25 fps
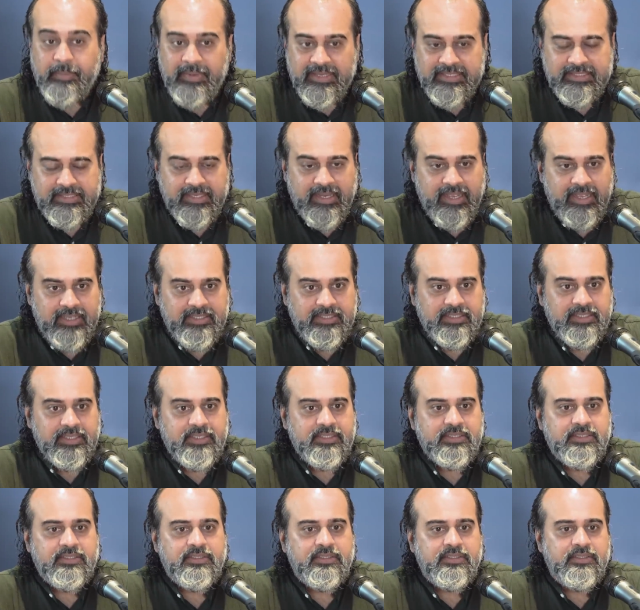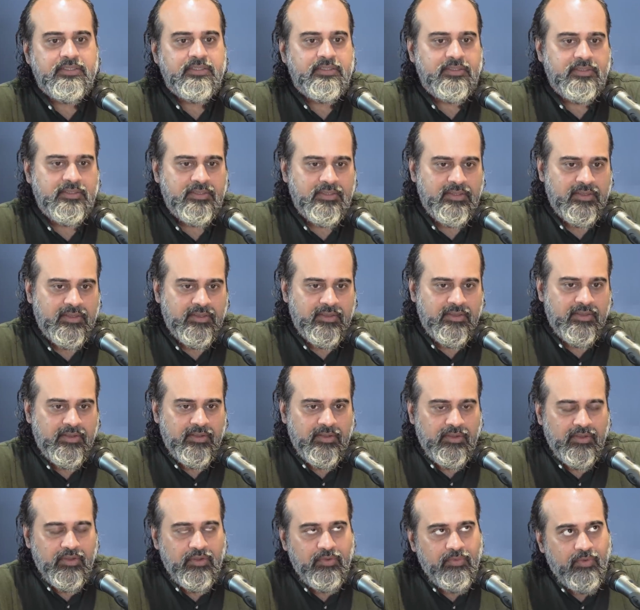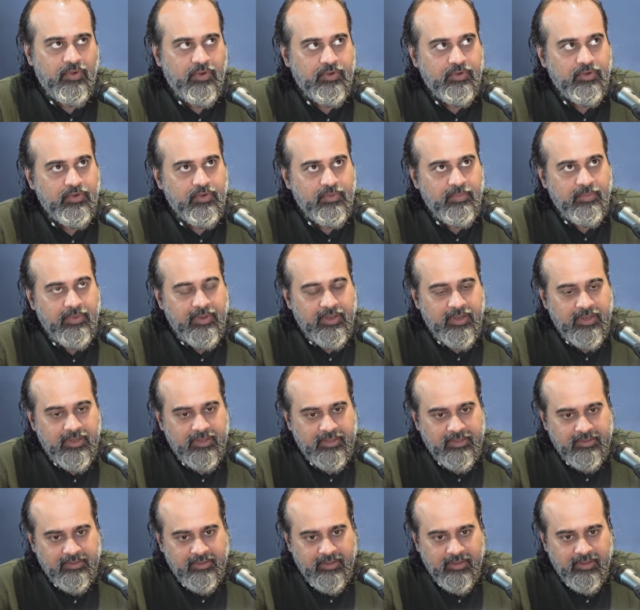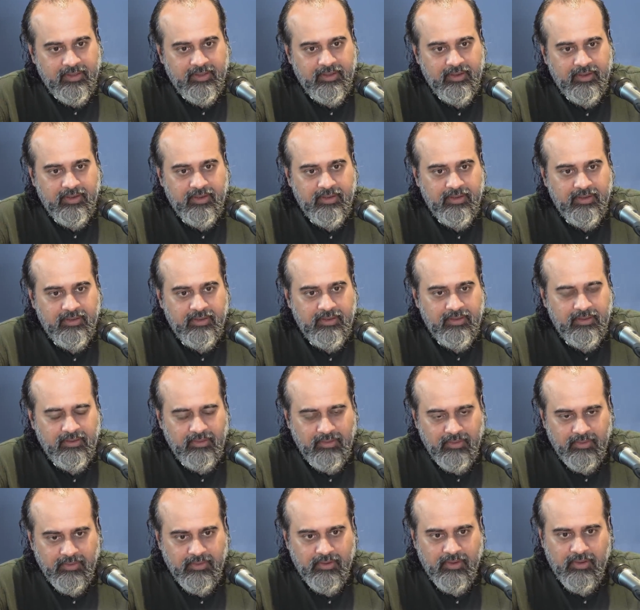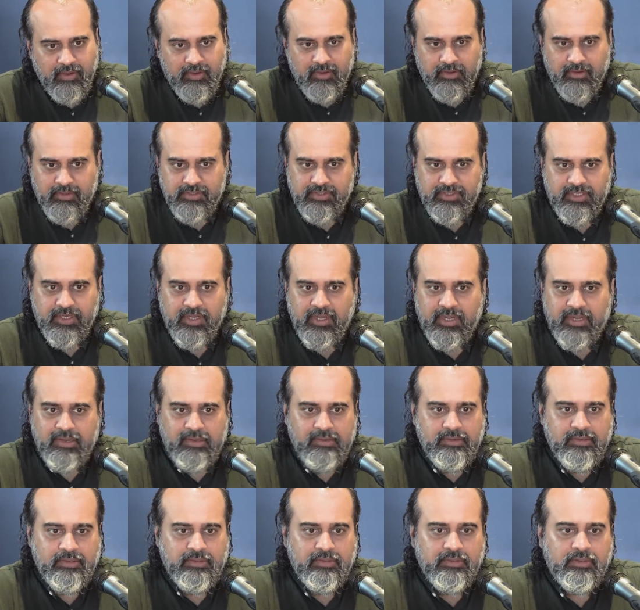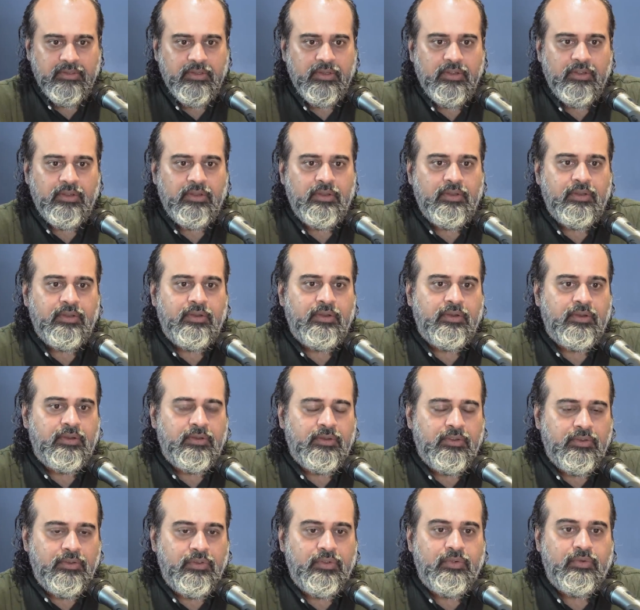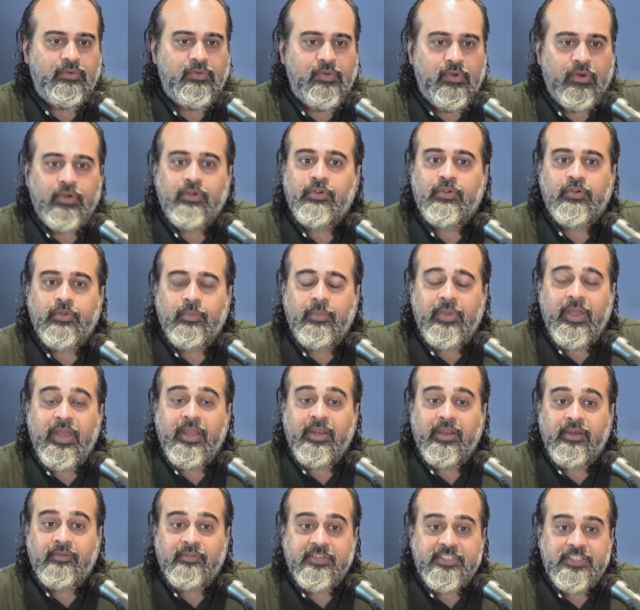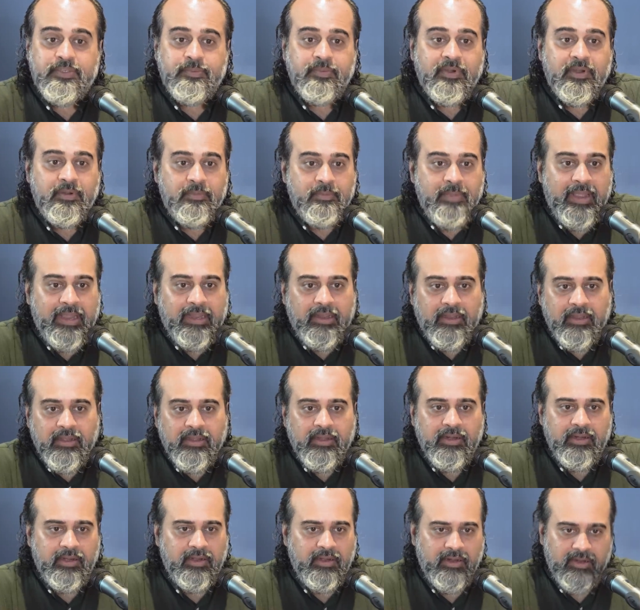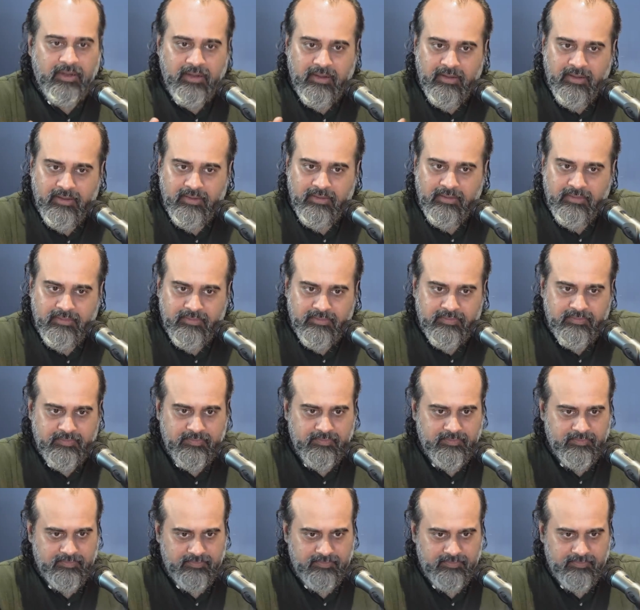the best gadgets, you want to be there in New York or Chicago, you want to be an investment banker in London.